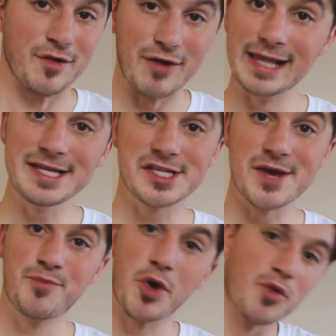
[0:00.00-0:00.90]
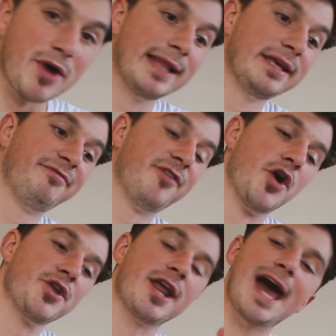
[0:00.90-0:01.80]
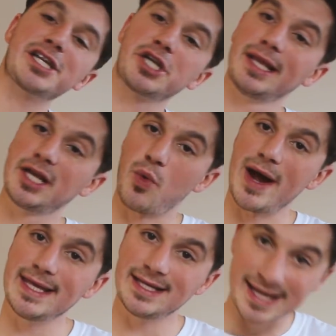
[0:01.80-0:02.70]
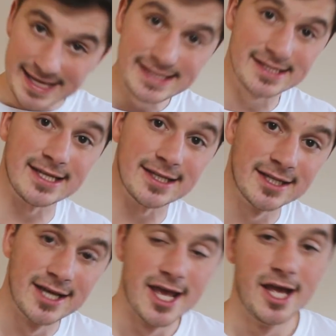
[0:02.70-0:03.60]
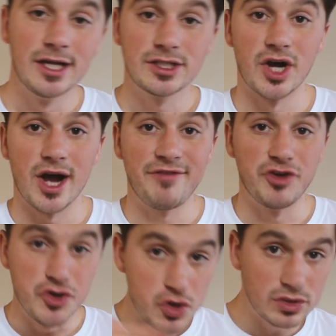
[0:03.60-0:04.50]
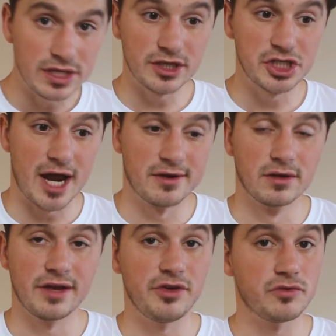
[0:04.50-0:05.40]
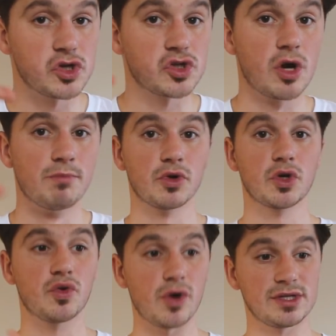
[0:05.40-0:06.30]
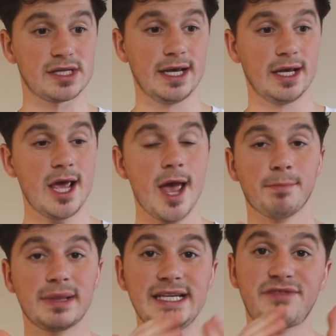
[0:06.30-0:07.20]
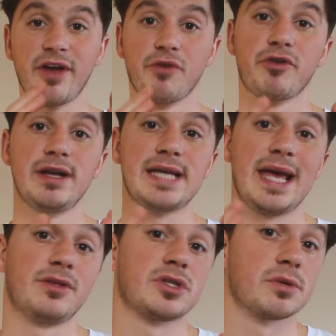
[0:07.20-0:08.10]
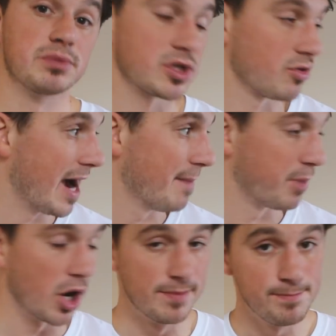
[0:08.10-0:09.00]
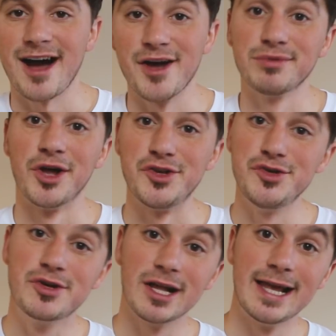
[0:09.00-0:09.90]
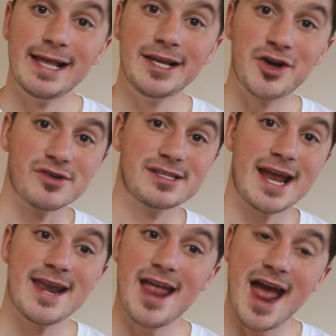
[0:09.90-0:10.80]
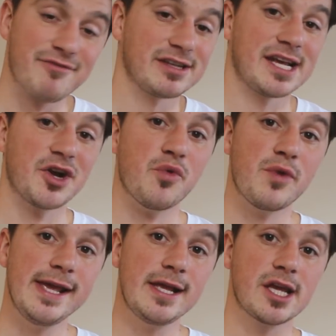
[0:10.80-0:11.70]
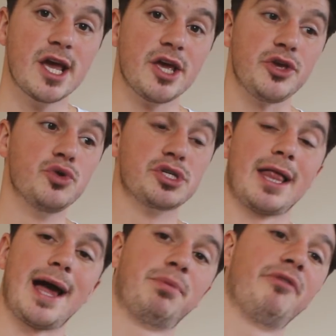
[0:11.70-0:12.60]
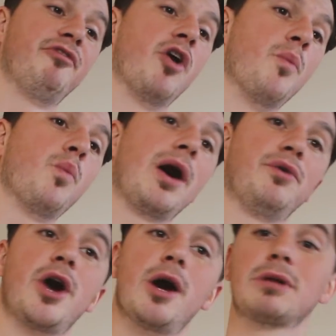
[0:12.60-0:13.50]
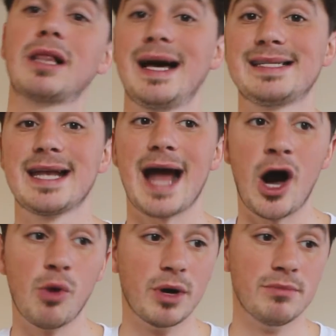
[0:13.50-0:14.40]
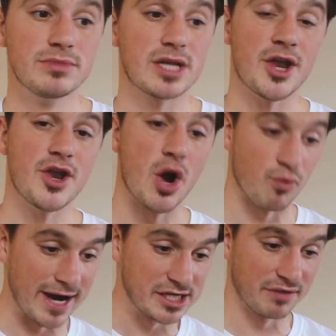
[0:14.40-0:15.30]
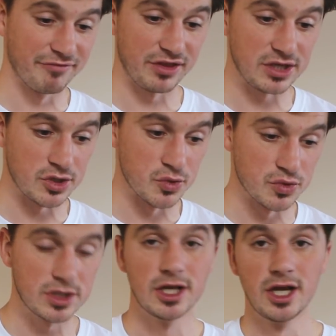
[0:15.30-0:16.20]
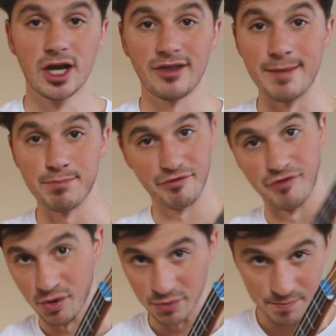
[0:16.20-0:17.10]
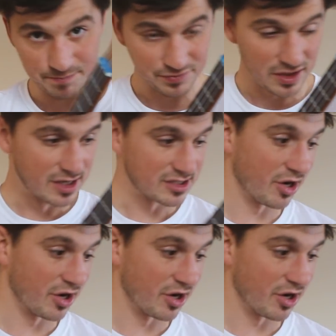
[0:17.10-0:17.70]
Really simple, really fun, and actually quite easy. So if you're new to the channel, if you just stumbled across it, please feel free to hit the subscribe button. I upload ukulele content every single week. Usually I perform well-known classic albums and arrange them for the uke, then perform them.